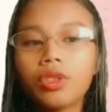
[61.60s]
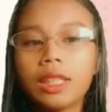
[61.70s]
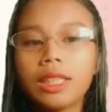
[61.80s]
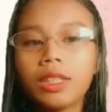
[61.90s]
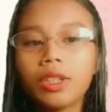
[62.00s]

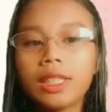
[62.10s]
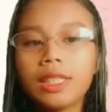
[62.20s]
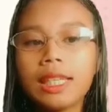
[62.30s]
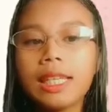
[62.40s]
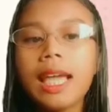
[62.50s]

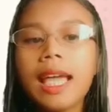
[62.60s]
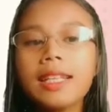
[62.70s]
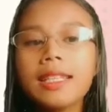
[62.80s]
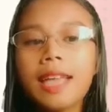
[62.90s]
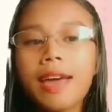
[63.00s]
literacy.
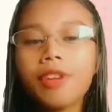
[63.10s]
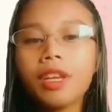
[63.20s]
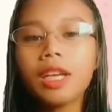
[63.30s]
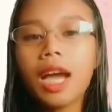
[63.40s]
7,